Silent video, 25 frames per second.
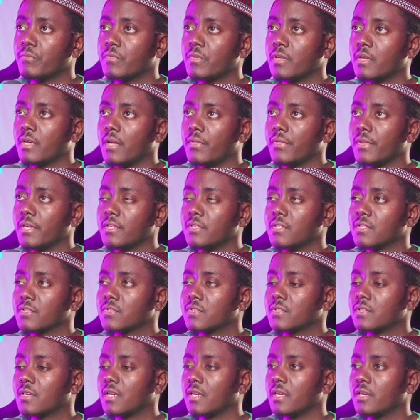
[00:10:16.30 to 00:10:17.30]
and then
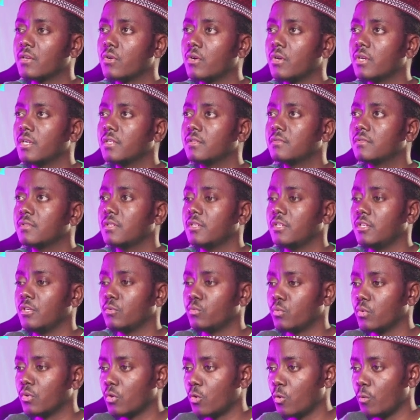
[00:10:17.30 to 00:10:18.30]
just click on it. It
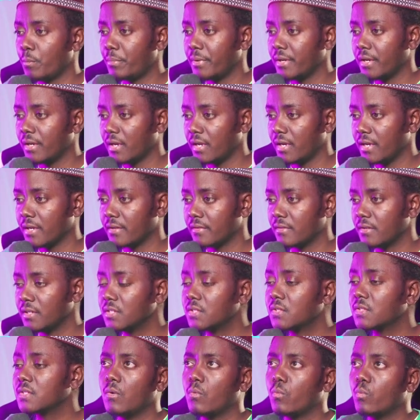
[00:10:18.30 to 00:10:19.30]
will open like
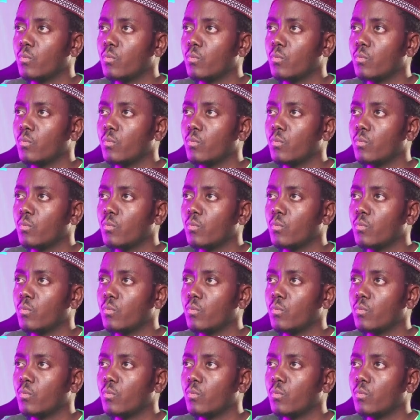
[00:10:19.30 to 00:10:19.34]
this.